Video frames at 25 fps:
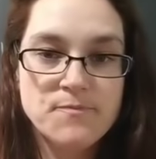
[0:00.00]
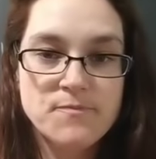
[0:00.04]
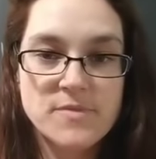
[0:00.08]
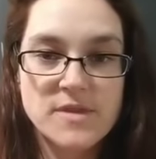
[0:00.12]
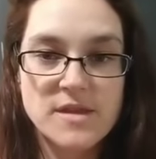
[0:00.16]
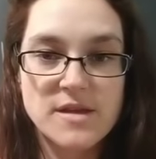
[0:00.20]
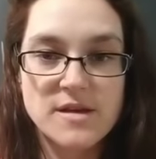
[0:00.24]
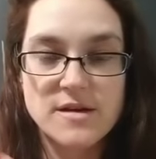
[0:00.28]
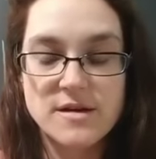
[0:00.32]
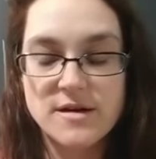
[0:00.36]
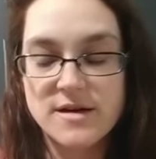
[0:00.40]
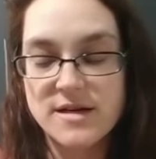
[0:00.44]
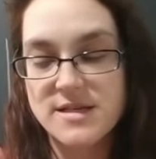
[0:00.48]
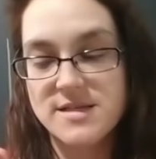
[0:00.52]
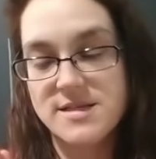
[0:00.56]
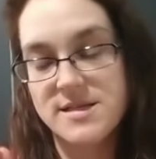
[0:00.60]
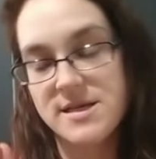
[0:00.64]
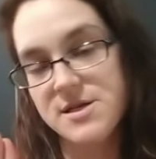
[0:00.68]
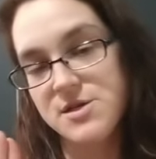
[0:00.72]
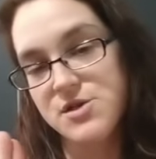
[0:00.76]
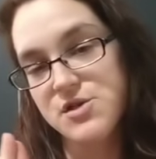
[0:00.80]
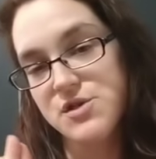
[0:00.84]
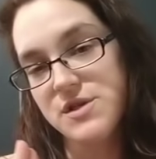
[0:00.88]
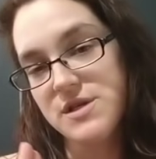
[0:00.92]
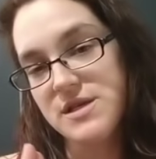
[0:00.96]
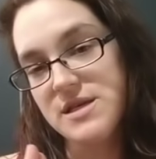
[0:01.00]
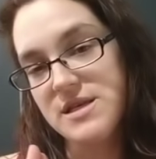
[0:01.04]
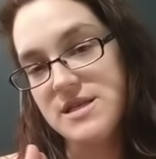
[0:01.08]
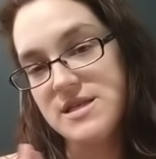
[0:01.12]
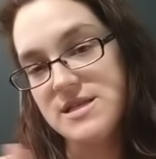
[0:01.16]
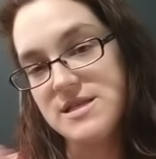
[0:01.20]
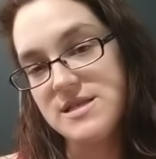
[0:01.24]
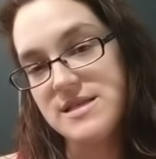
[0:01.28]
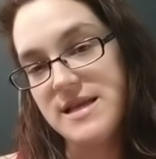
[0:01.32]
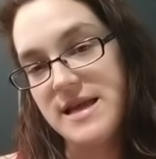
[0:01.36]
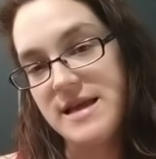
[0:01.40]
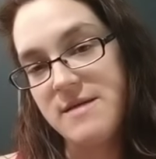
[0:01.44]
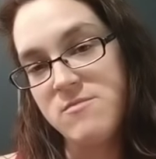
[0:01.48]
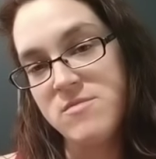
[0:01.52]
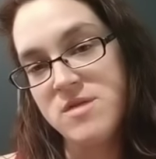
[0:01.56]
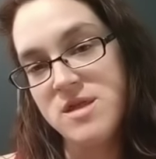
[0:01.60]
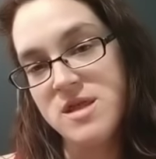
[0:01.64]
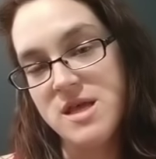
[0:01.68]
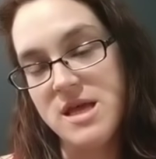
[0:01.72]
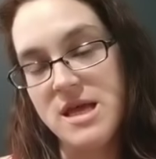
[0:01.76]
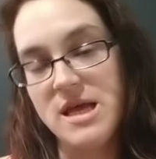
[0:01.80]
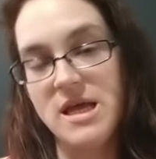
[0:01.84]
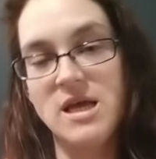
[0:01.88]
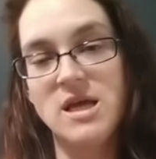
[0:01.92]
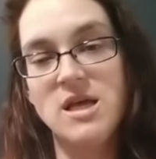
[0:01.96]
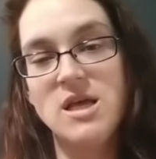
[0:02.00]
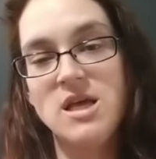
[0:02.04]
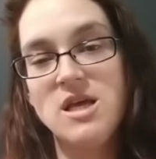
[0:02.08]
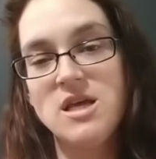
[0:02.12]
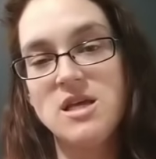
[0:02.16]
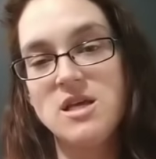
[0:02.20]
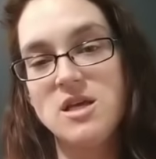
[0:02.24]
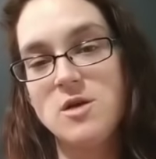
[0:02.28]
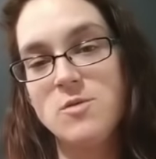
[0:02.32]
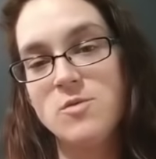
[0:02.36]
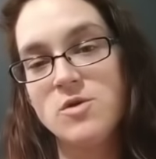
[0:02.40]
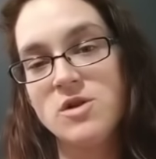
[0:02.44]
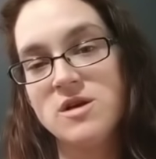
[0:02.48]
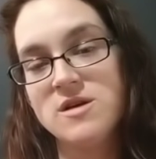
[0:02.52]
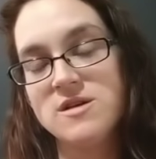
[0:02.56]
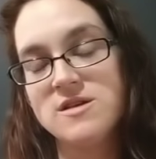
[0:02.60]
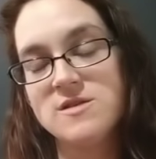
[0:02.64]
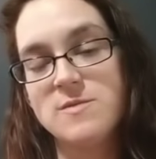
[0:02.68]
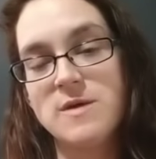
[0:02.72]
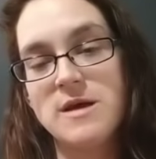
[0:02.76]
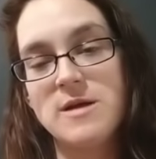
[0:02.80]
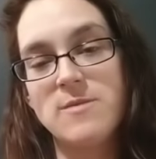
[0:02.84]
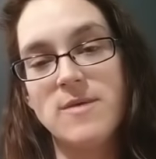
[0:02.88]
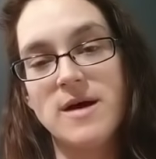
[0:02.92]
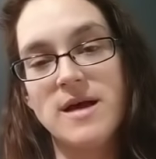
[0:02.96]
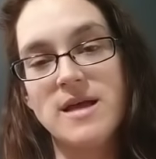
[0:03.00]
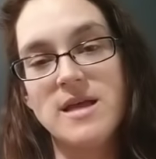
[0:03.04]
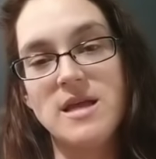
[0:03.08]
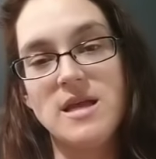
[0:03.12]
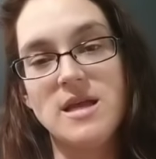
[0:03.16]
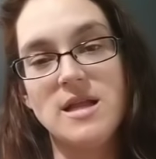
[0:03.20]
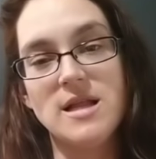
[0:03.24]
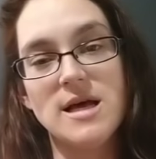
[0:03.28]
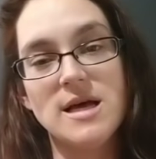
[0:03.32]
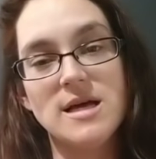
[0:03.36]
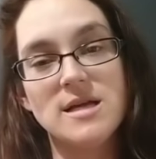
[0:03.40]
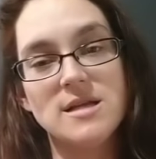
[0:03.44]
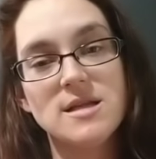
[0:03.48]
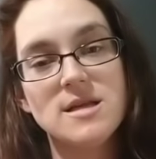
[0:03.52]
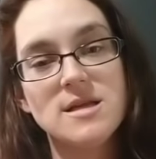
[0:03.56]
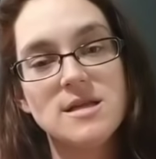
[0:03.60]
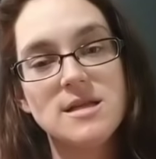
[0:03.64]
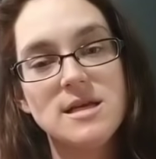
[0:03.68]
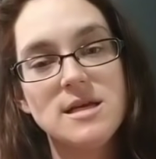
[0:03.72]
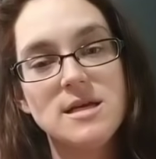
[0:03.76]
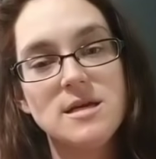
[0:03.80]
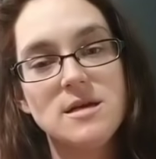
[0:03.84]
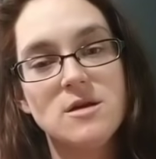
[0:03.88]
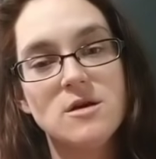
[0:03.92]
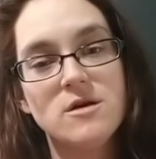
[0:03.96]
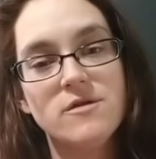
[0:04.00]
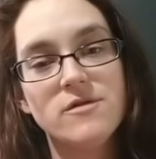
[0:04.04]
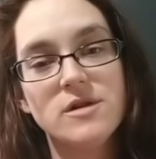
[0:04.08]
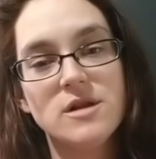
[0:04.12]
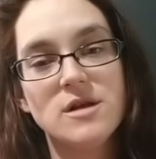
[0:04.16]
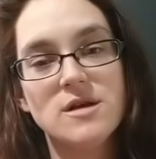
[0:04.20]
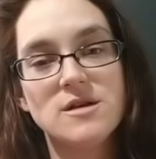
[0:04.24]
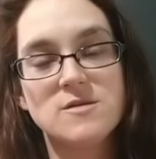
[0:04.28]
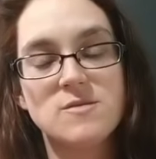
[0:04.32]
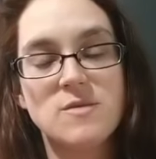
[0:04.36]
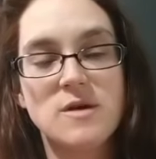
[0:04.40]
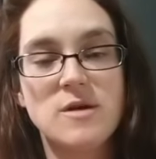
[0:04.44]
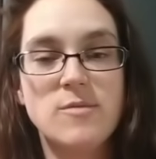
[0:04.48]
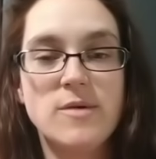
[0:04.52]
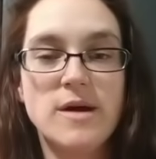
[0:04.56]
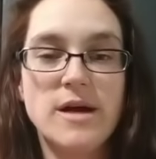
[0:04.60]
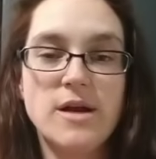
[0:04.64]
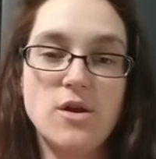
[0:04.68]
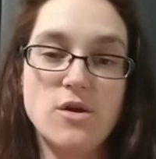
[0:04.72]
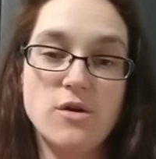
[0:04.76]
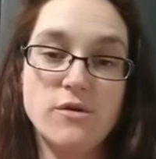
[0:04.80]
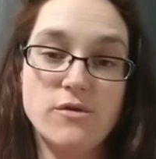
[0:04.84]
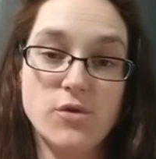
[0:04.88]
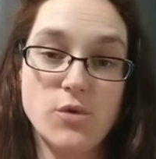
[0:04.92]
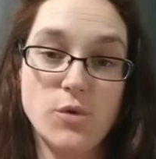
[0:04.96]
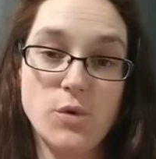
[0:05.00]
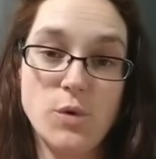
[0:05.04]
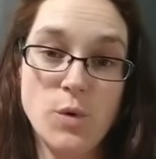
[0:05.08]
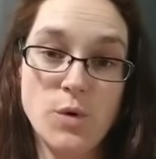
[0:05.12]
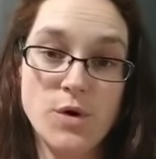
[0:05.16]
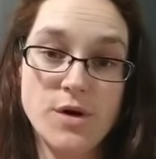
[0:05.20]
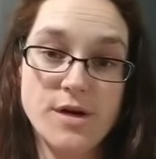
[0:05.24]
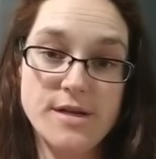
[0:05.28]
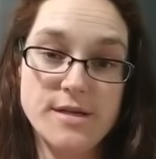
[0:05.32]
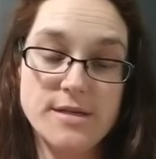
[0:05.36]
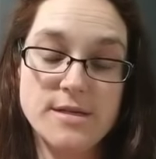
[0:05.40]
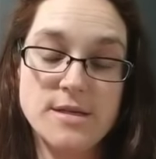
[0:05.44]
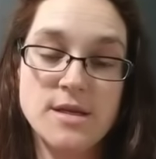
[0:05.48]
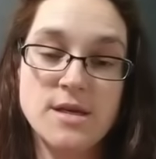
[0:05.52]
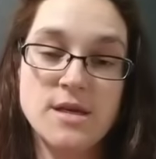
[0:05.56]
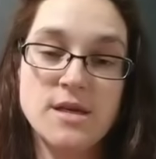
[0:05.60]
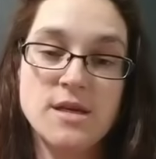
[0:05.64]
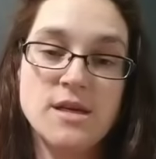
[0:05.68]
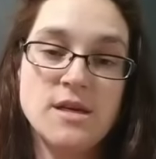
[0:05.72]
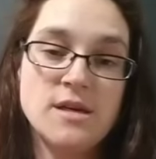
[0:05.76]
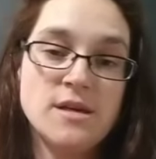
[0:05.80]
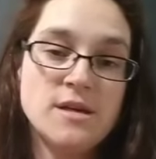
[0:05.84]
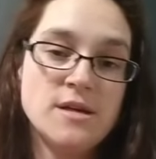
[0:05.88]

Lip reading: They're essentially the same thing. Humalog's made by Eli Lilly, Novolog's made by Novo Nordisk.